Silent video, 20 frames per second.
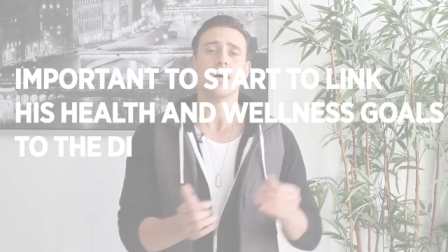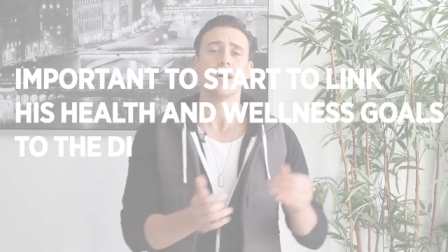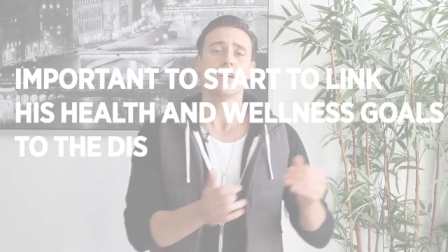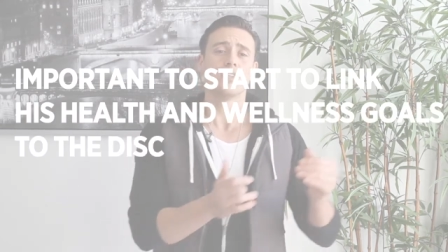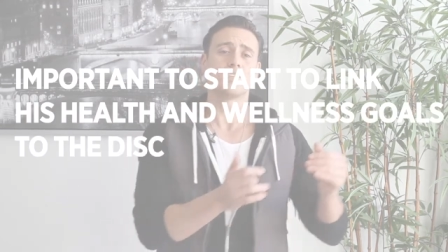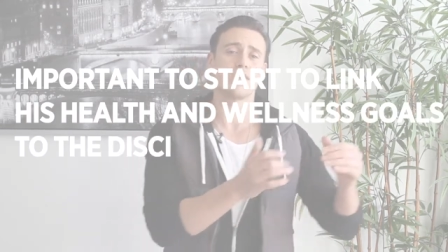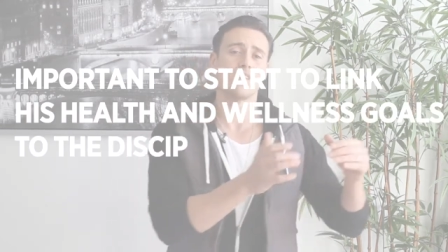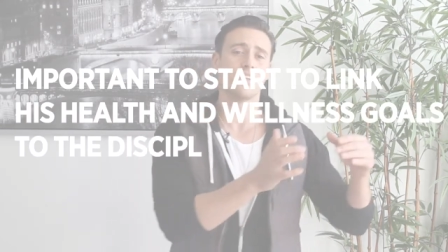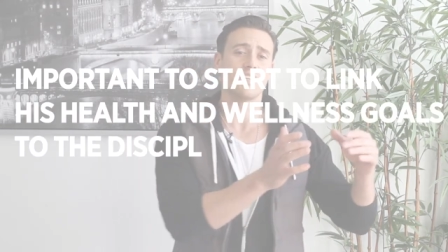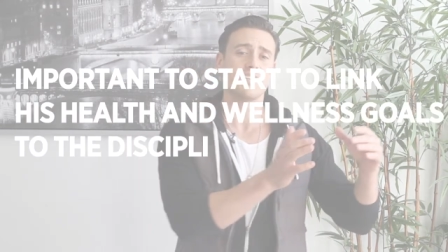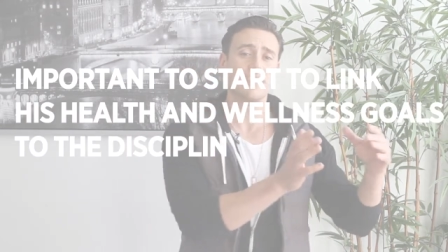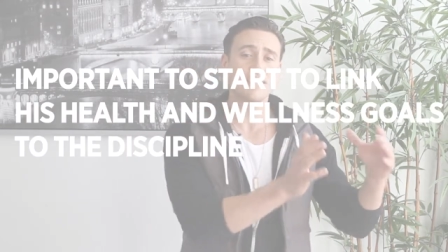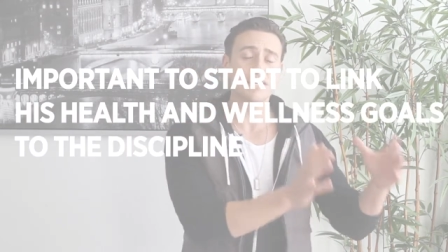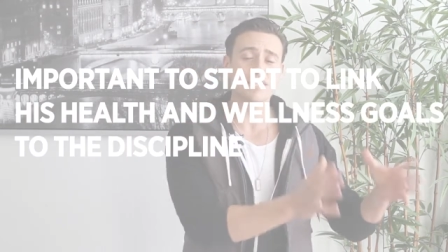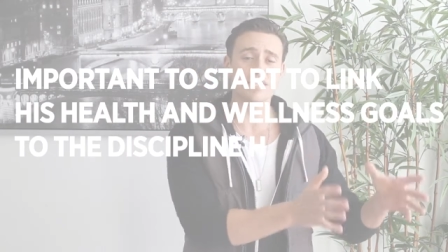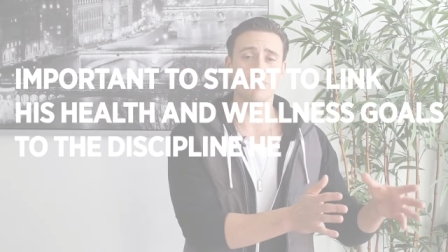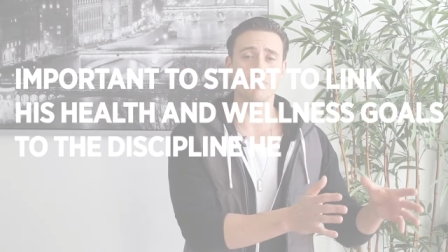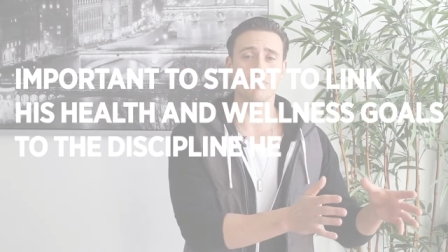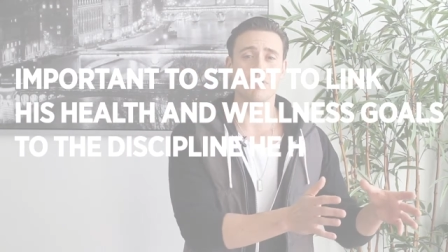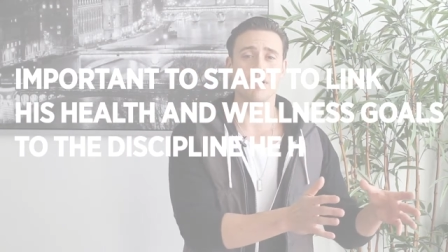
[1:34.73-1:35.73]
to the
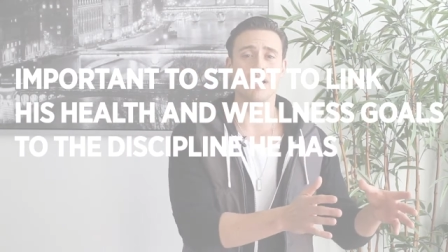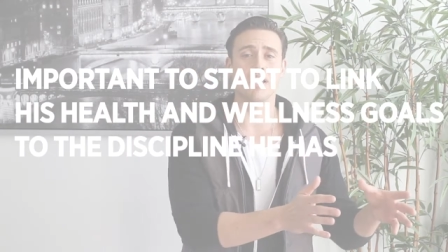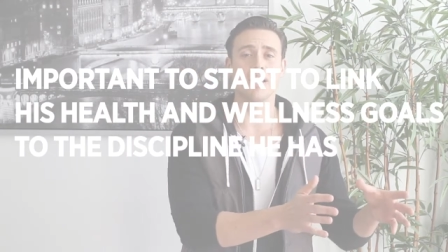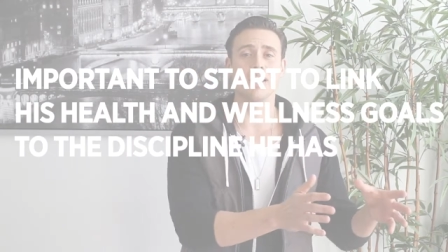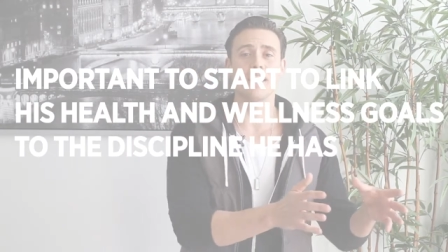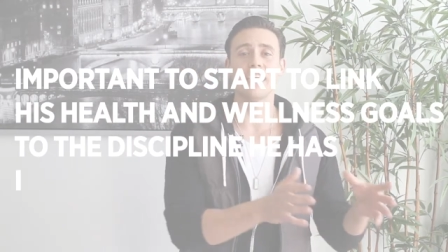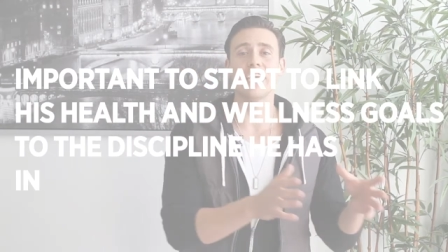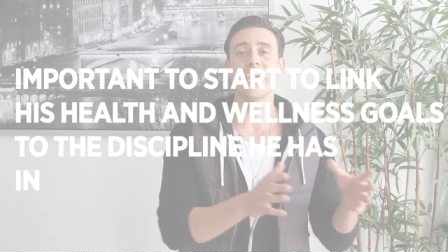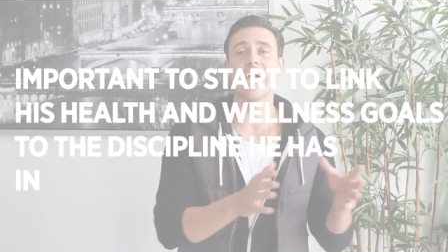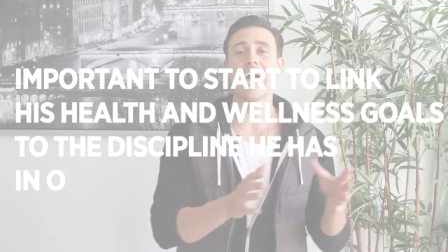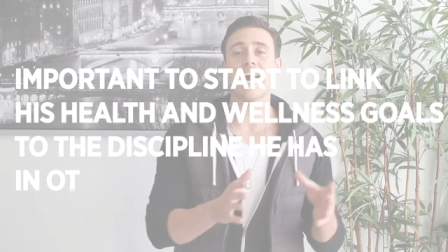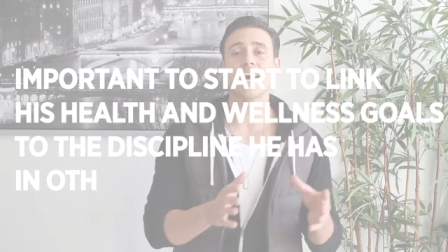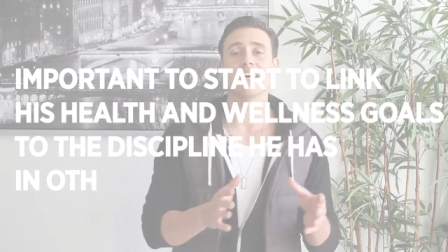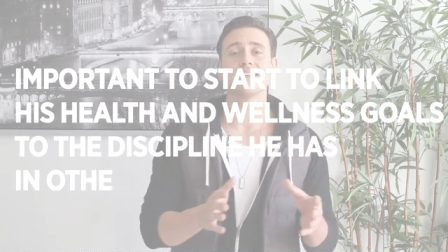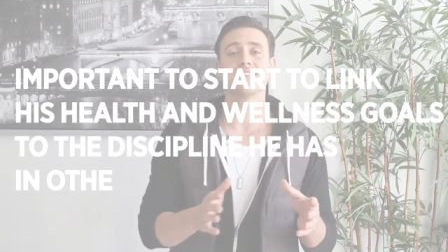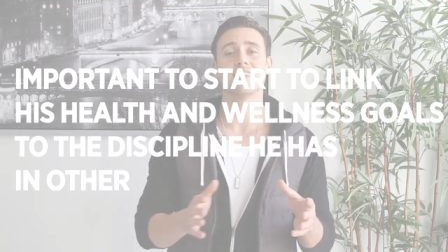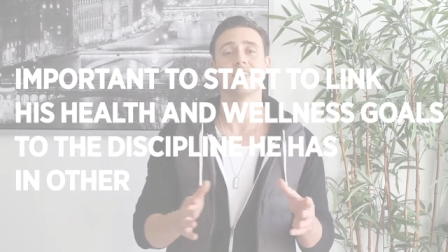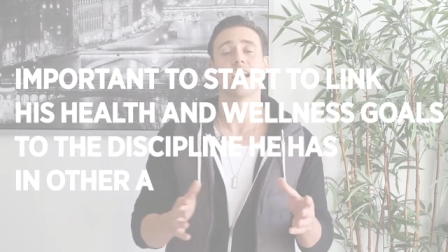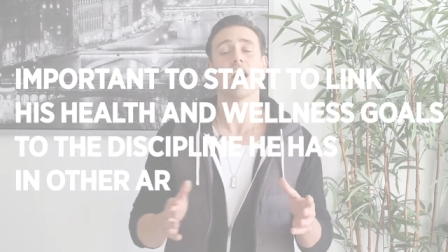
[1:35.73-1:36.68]
discipline he has in